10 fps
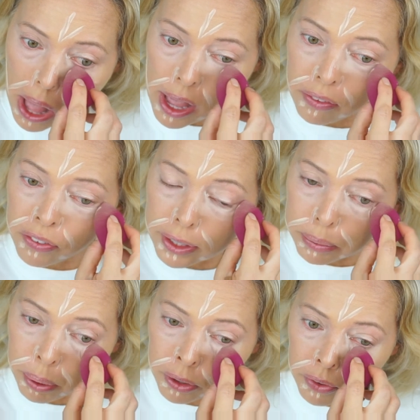It fits
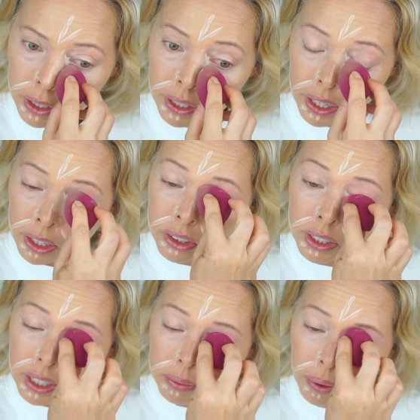perfectly
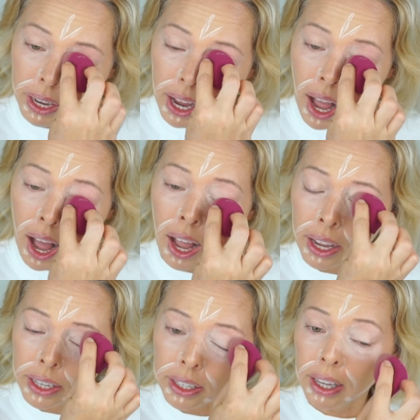underneath my
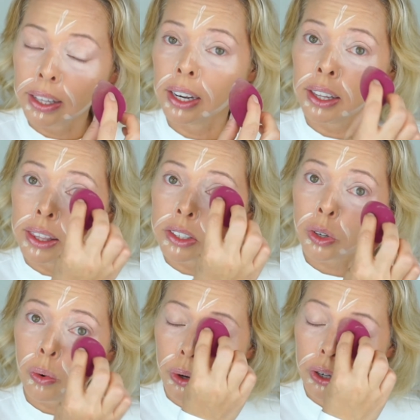eye and then in this
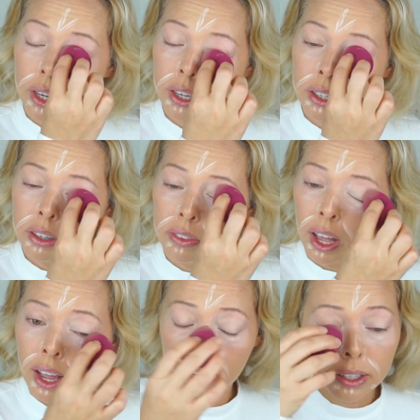corner here of the
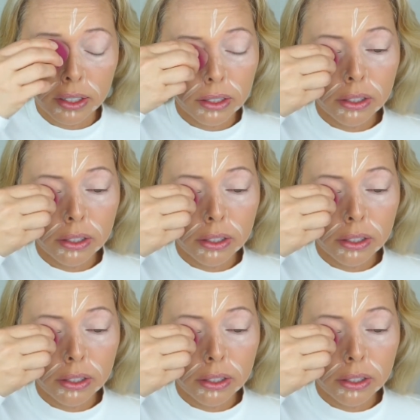eye.